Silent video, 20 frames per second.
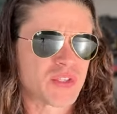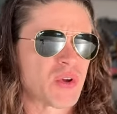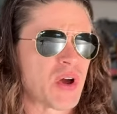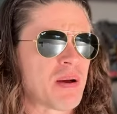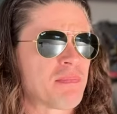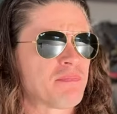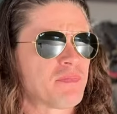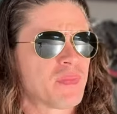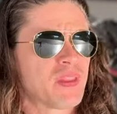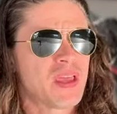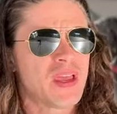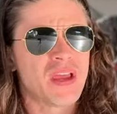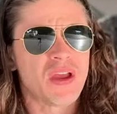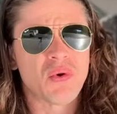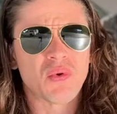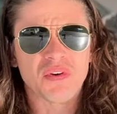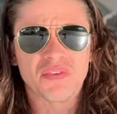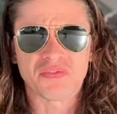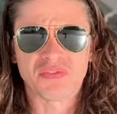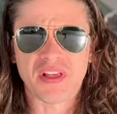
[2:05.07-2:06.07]
So
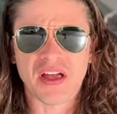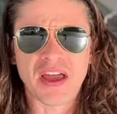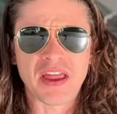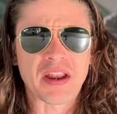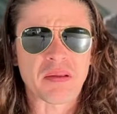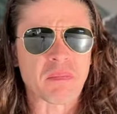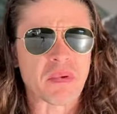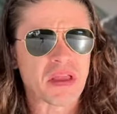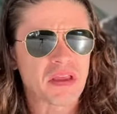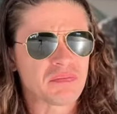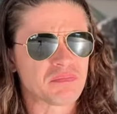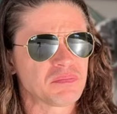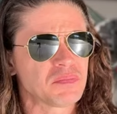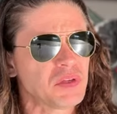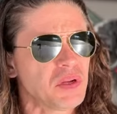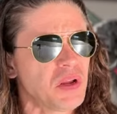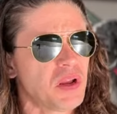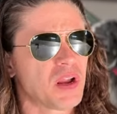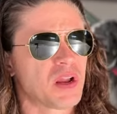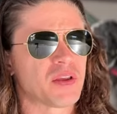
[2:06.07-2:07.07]
we're flying, I'm like,
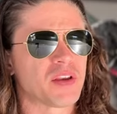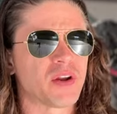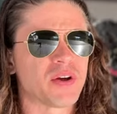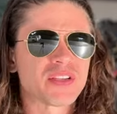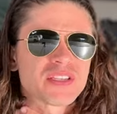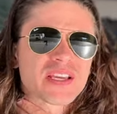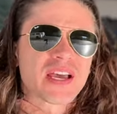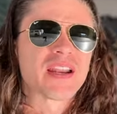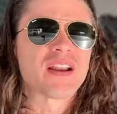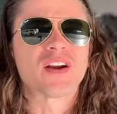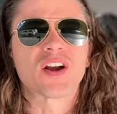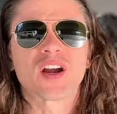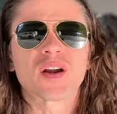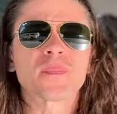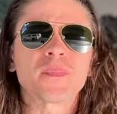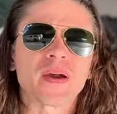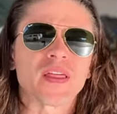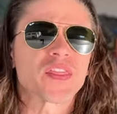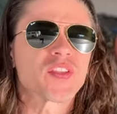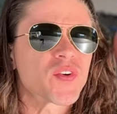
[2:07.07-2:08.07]
you know, it's kind of
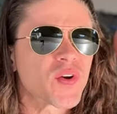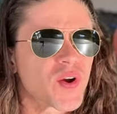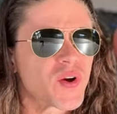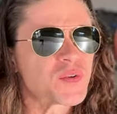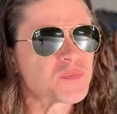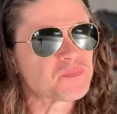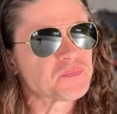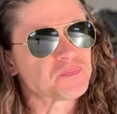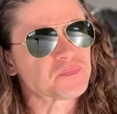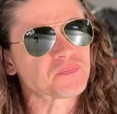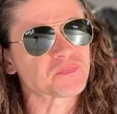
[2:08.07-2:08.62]
hurting my throat.